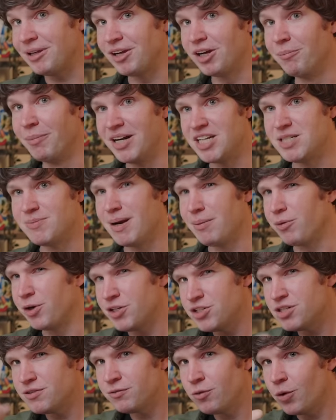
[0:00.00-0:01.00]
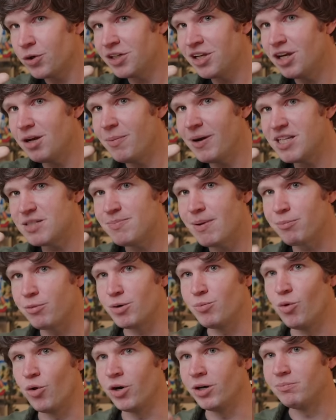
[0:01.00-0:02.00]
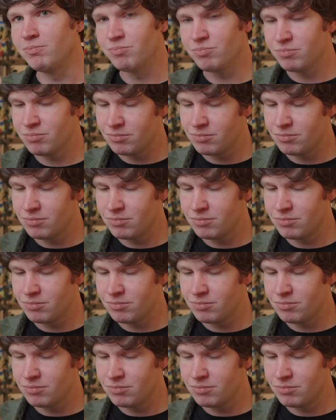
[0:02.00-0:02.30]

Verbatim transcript: gigabytes of memory, just four gigabytes memory more.